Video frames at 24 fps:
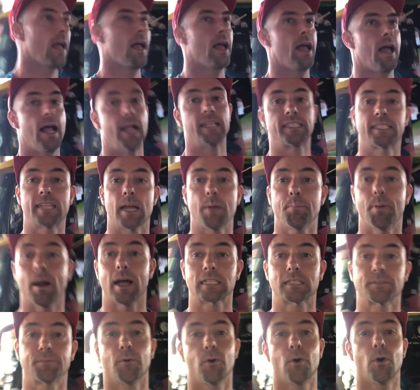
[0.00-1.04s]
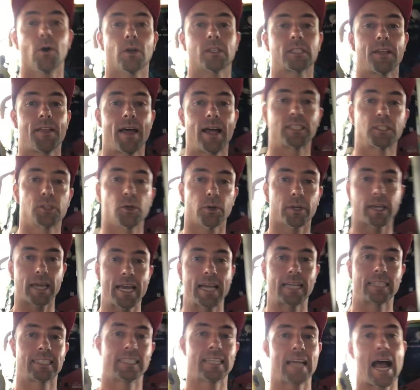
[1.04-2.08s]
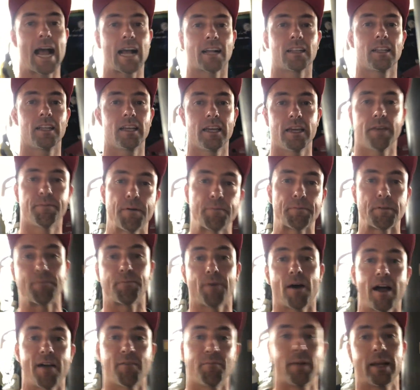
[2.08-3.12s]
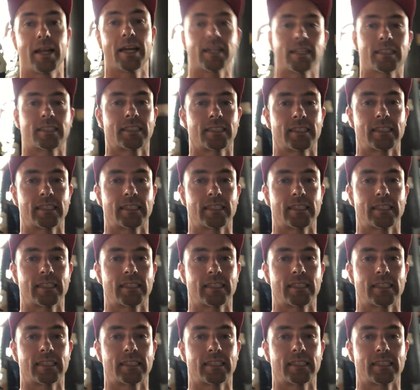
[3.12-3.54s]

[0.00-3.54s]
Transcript: It's 4:10, so that took exactly 55 minutes,